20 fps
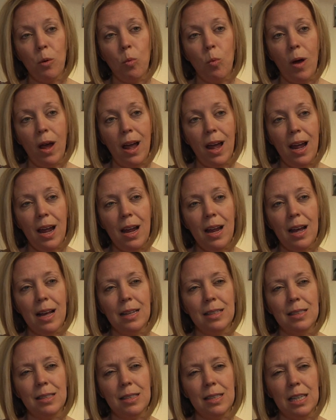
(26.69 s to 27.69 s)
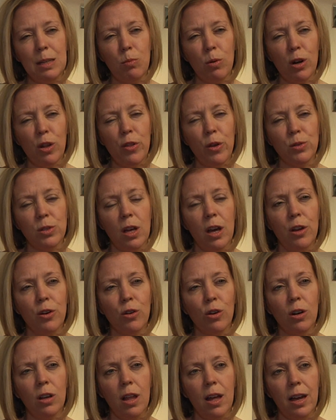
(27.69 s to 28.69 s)
away and see what are those
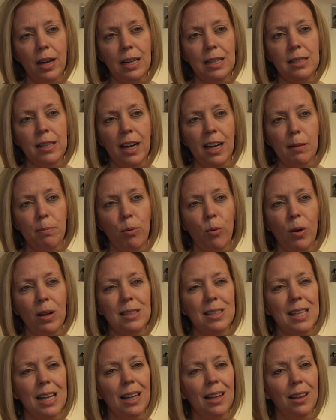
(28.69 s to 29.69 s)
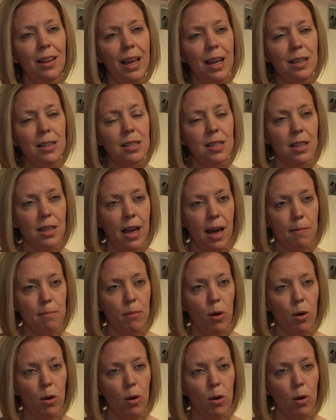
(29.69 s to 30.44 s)
underlying data points that led to that